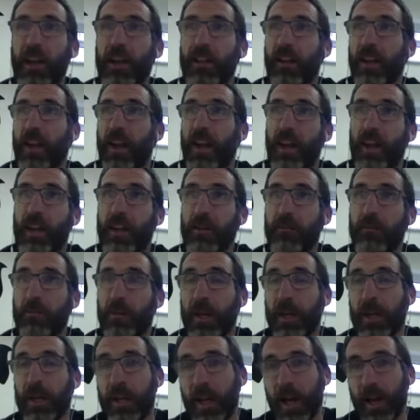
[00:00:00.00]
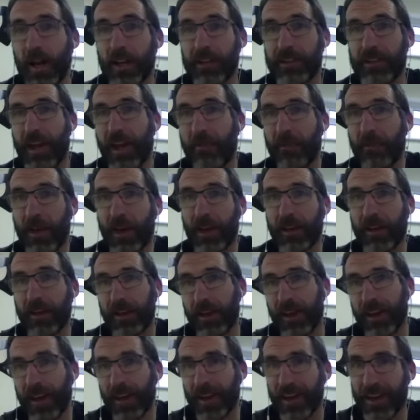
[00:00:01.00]
that I could be an academic,
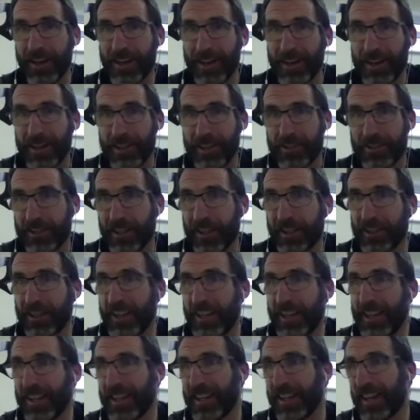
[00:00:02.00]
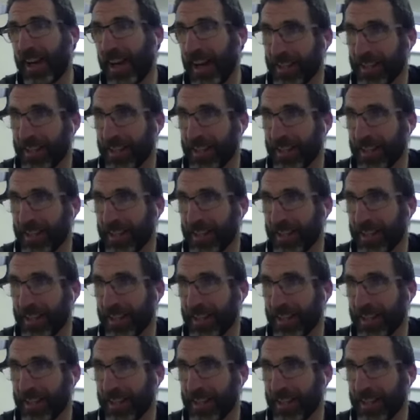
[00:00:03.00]
study,